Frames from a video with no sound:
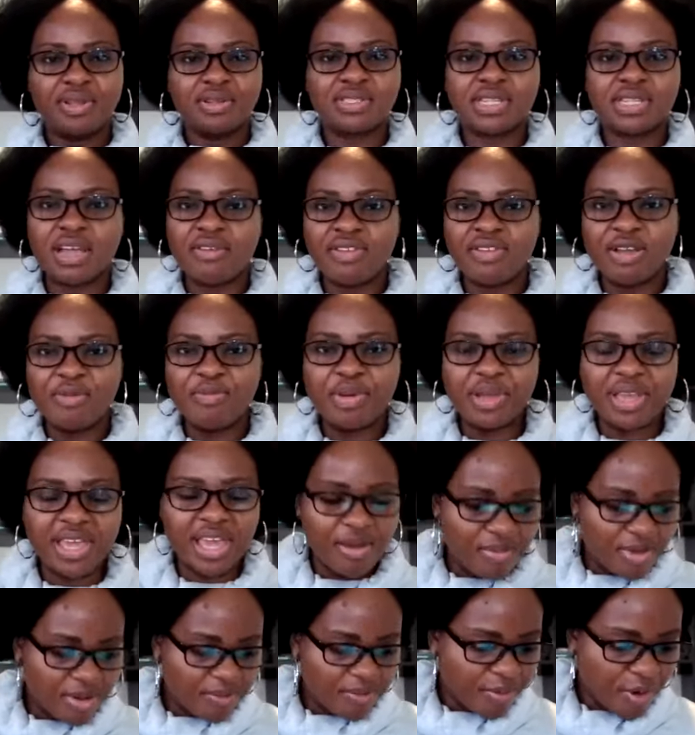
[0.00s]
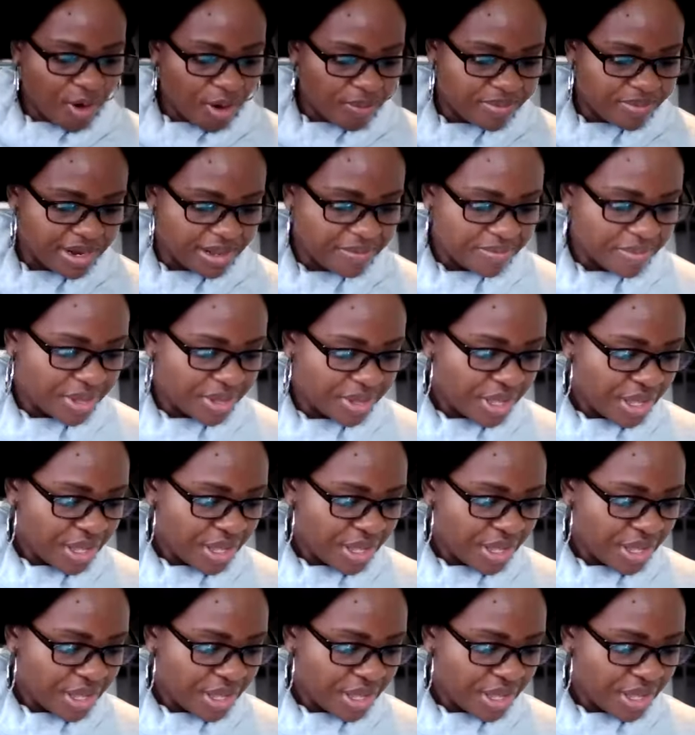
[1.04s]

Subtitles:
Serving became a problem.